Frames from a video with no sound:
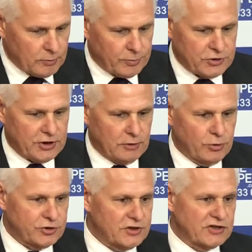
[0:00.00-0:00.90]
particular
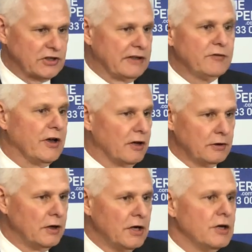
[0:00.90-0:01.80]
person, doesn't live there.
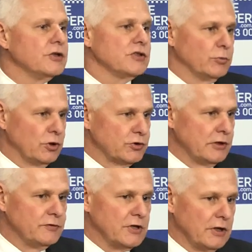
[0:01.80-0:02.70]
Someone else
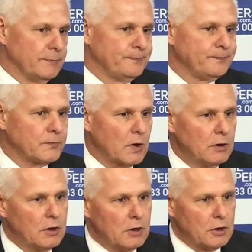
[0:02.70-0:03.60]
lives there.
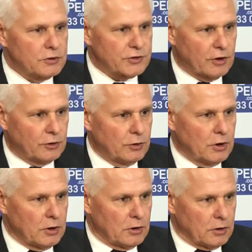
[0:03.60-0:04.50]
So
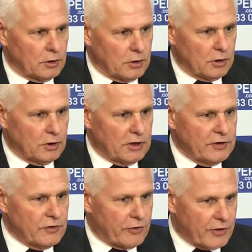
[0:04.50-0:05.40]

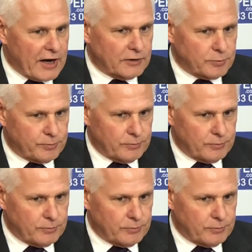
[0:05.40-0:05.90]
in that